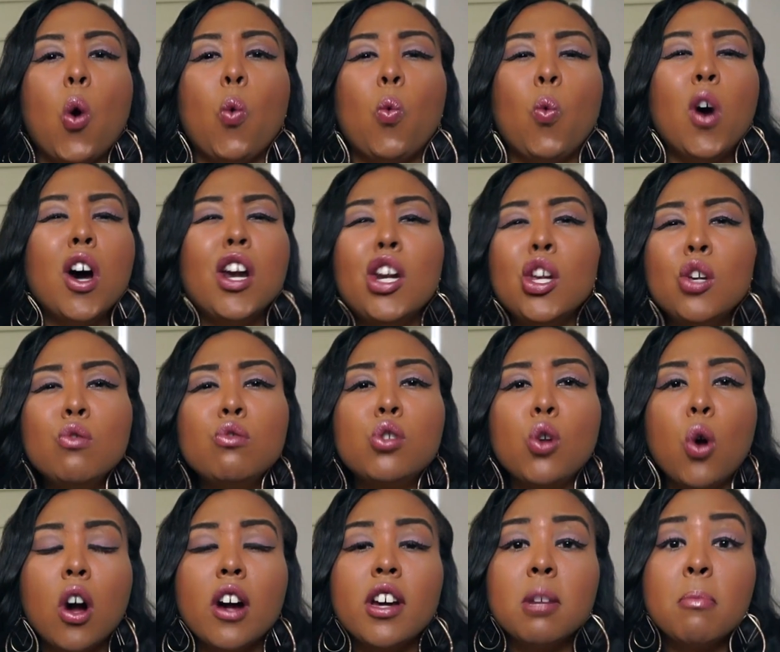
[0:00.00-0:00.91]
what are you
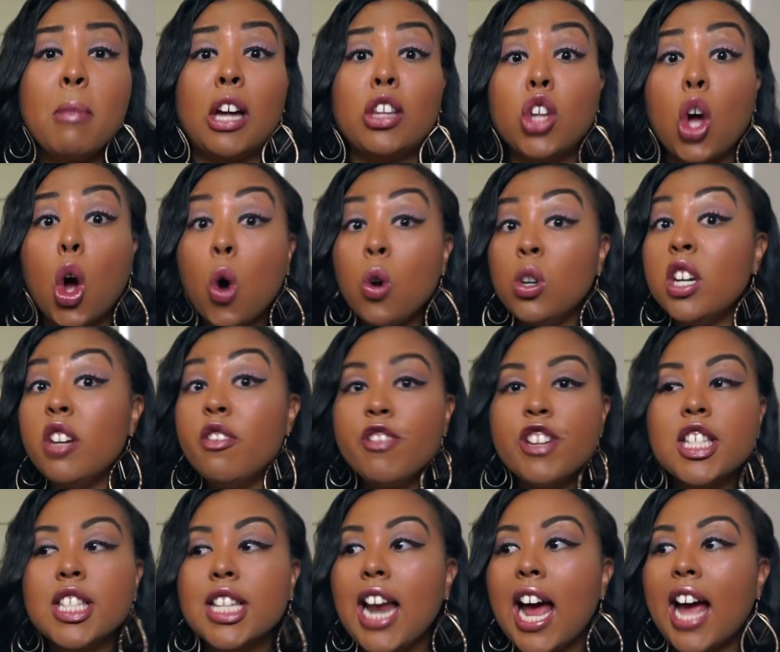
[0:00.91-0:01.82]
talking about? The only
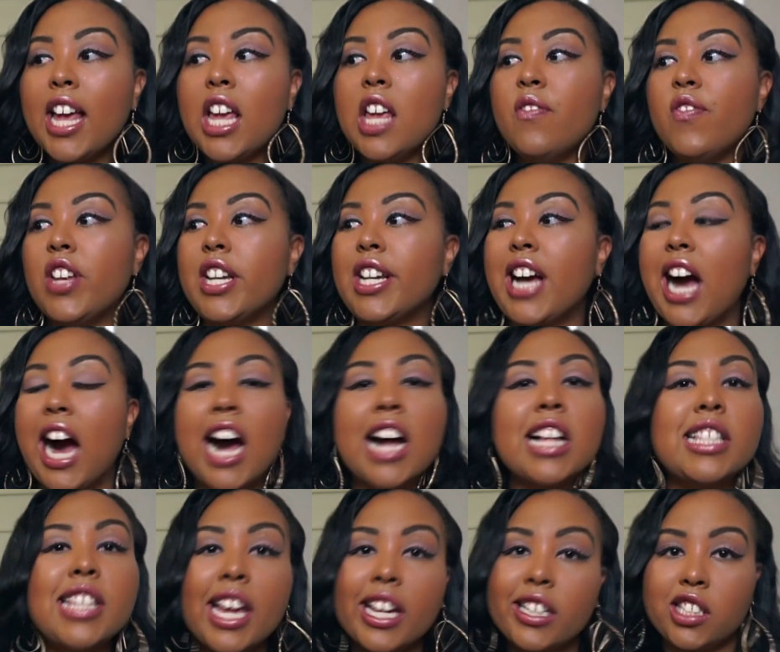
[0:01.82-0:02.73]
reason I even
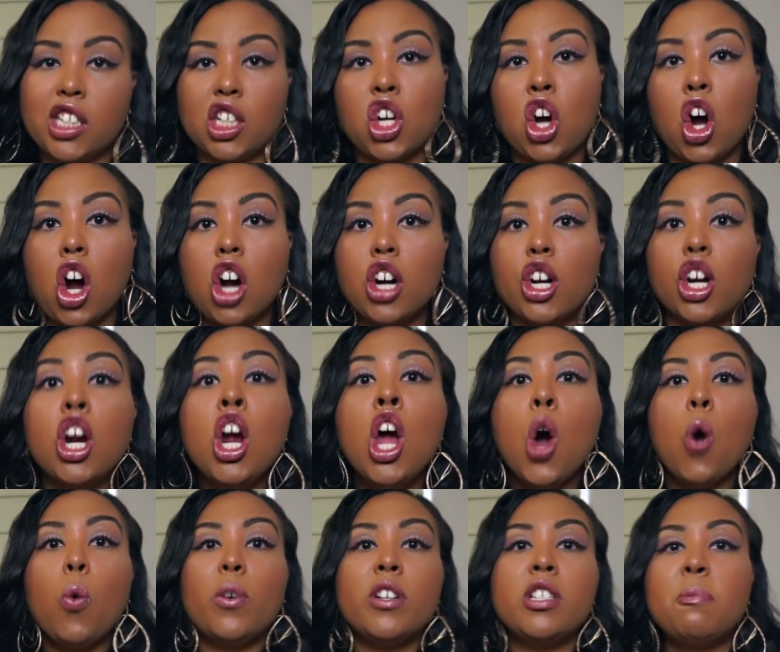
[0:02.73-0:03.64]
contacted Carter
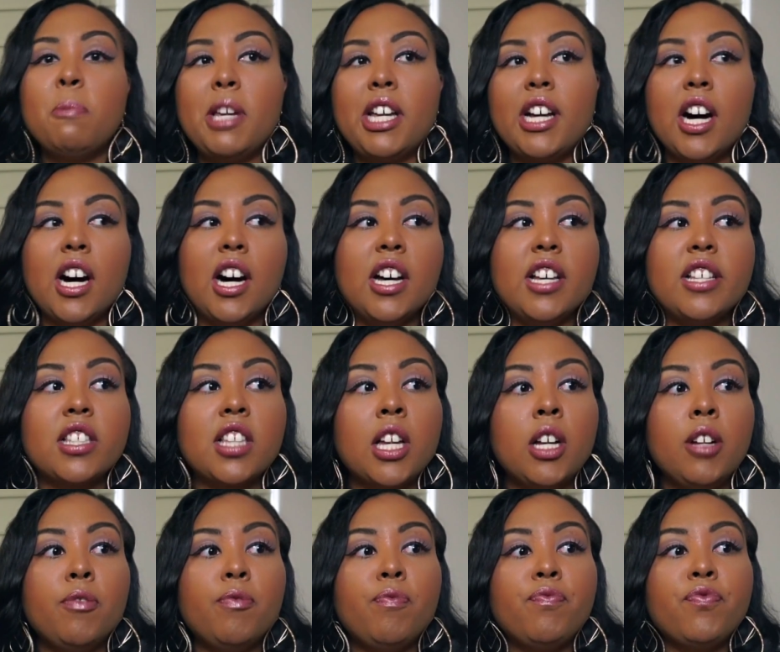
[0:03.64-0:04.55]
was because
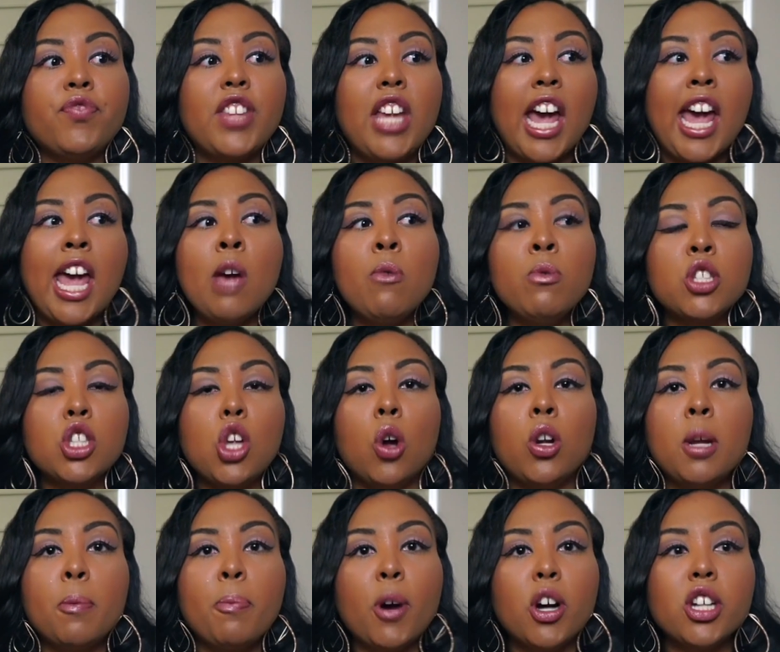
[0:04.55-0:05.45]
he was the
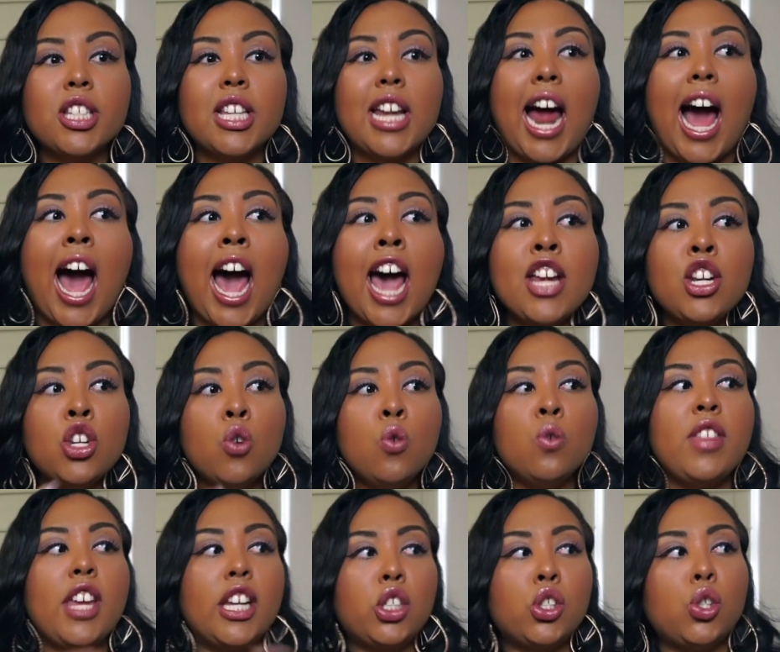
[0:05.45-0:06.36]
only person I
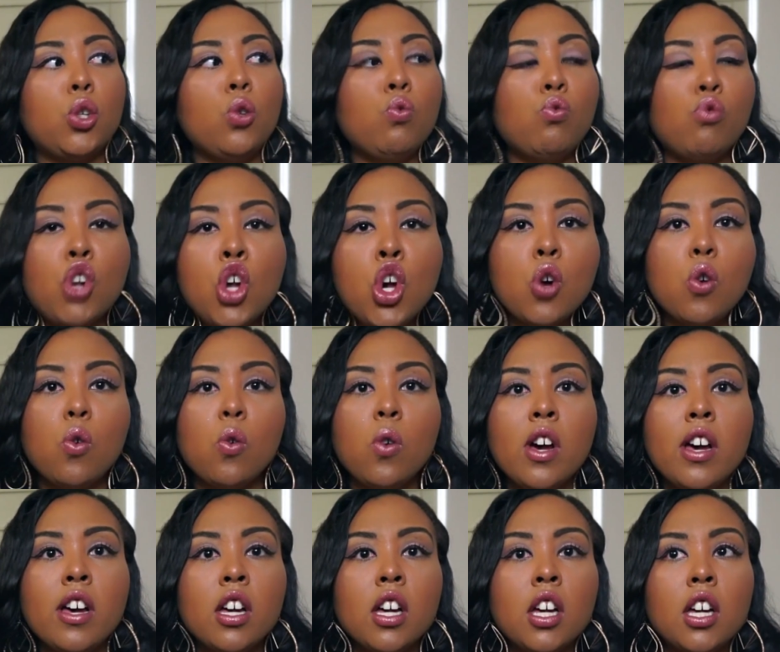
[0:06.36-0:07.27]
knew that you
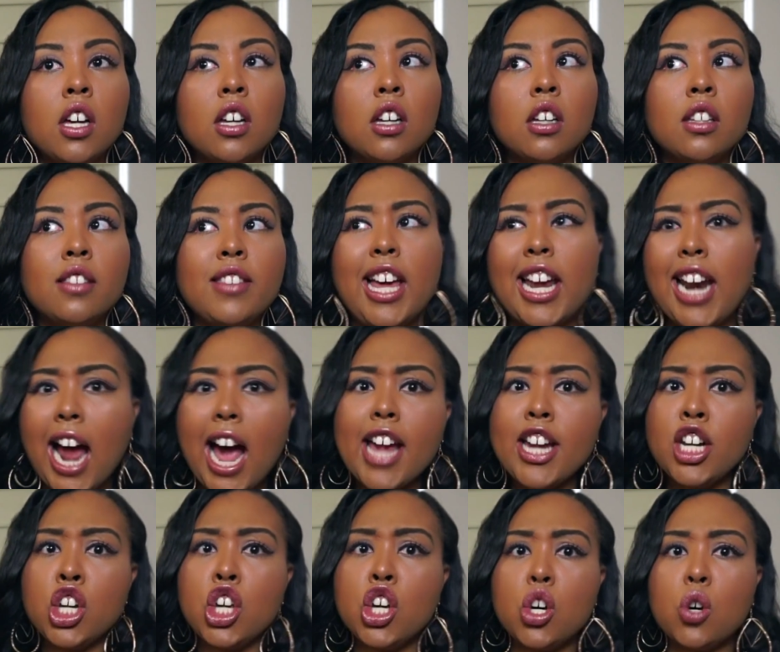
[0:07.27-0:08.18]
knew that
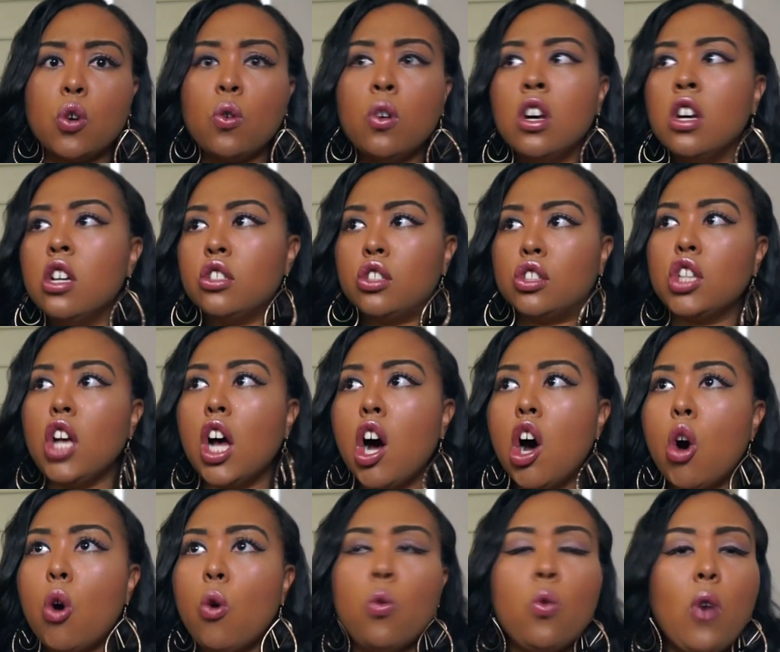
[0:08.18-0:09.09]
I knew,
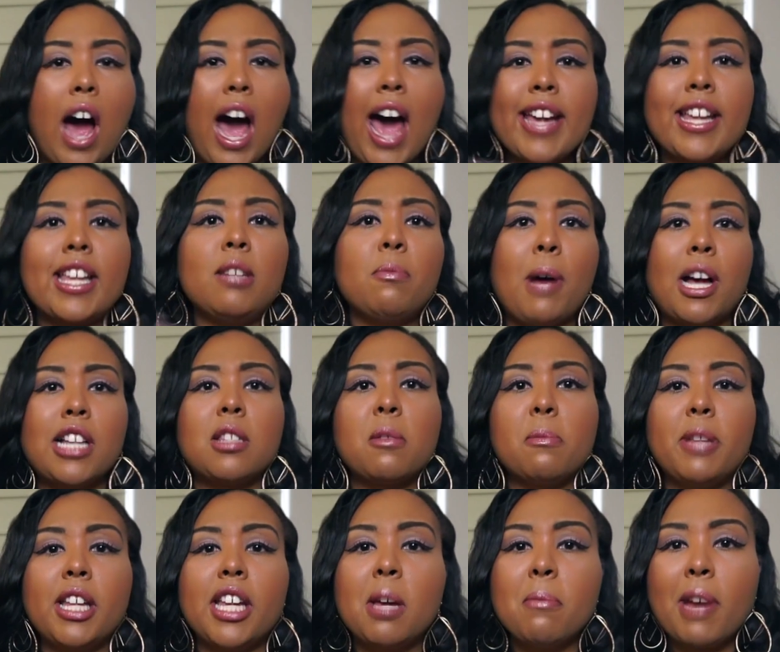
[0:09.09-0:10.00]
so I can
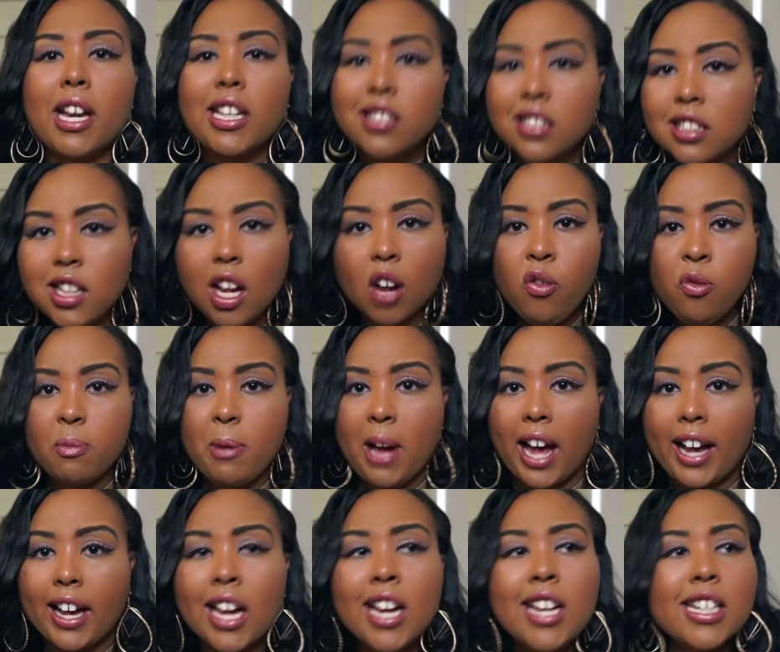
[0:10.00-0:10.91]
possibly get my stuff
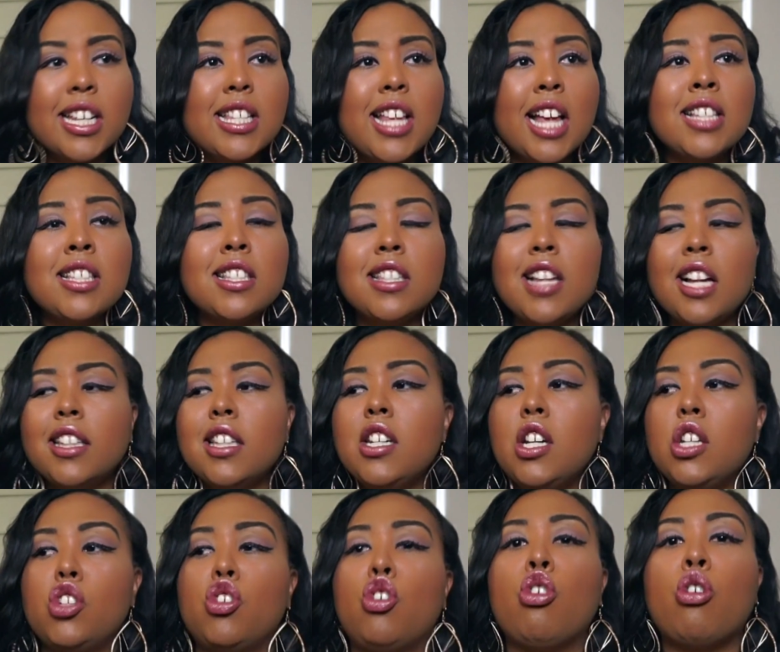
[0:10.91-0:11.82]
back. This has
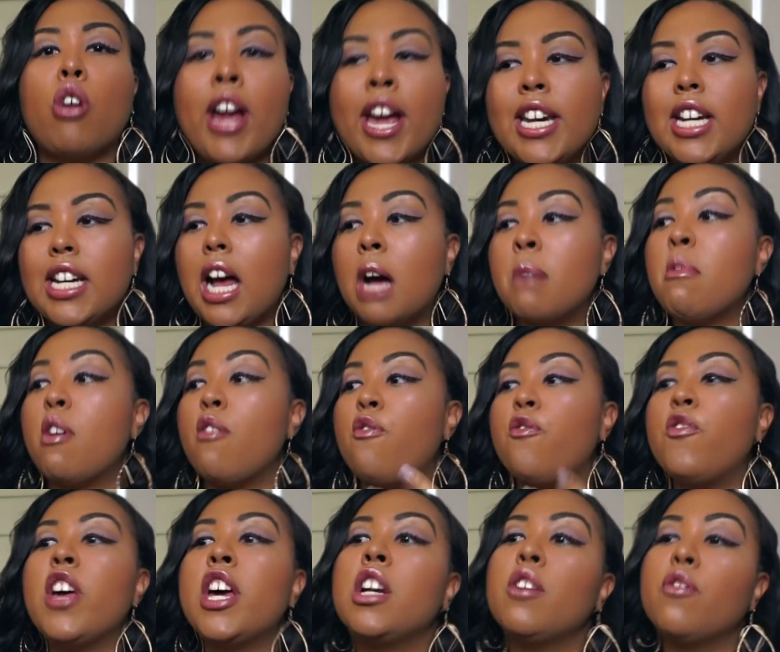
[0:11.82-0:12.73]
nothing to, granted, I'm
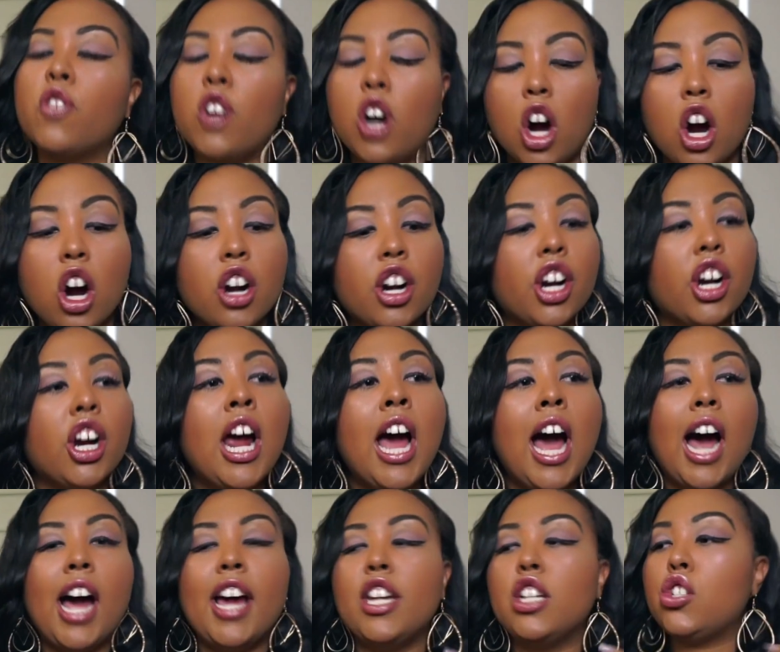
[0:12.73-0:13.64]
a fan of Carter.
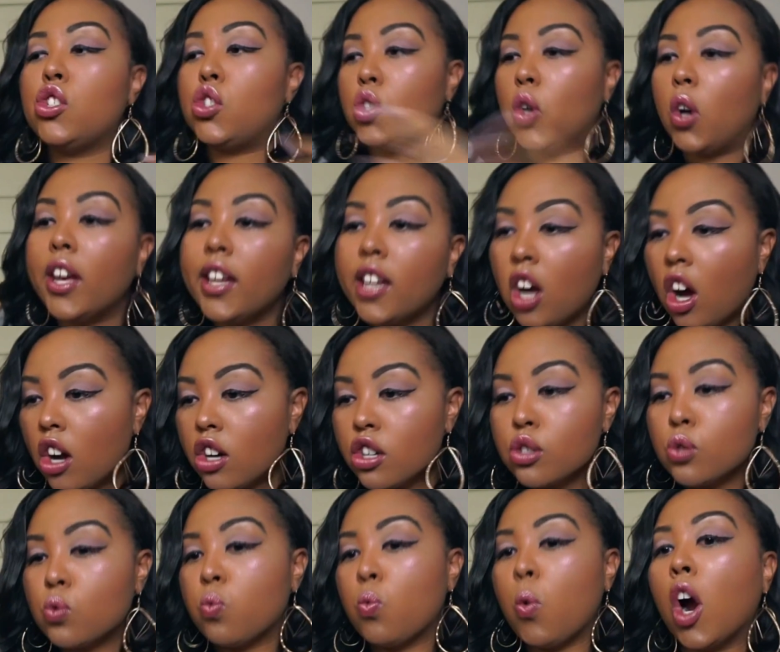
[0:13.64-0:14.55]
I enjoy
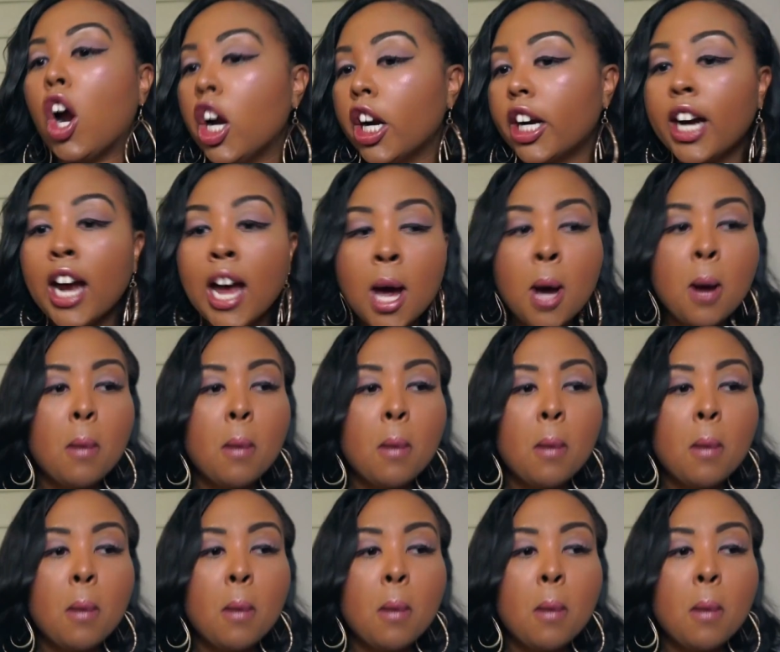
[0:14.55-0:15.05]
Carter's work,